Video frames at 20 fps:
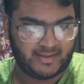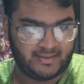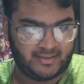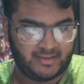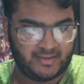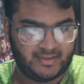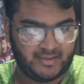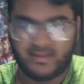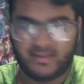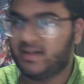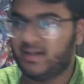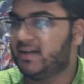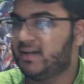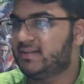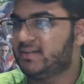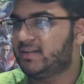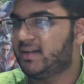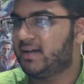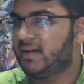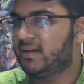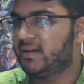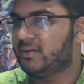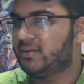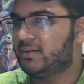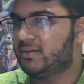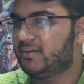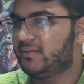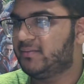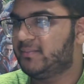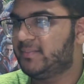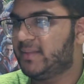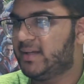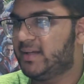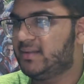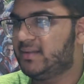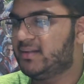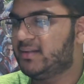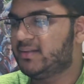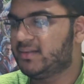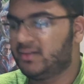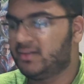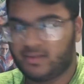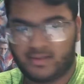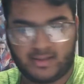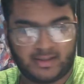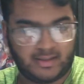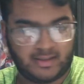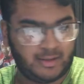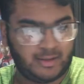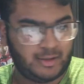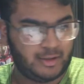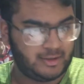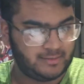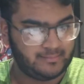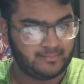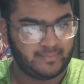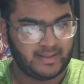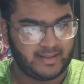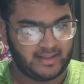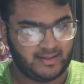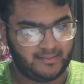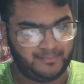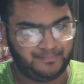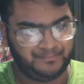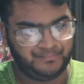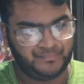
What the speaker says: just realized that I could have made this look a lot better.